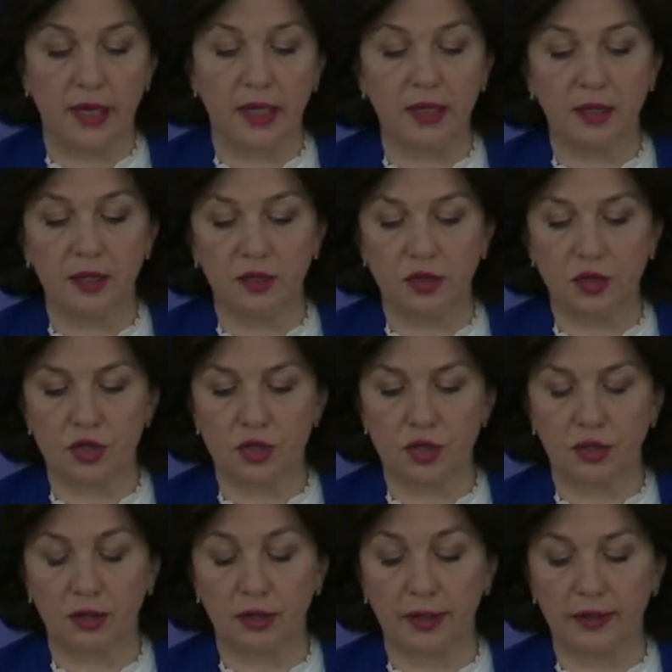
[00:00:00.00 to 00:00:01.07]
In
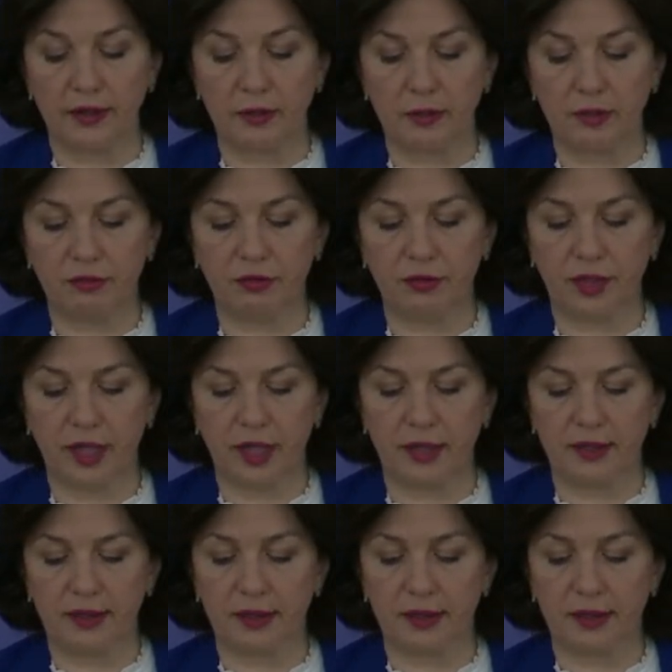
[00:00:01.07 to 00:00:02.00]
addition, let me flag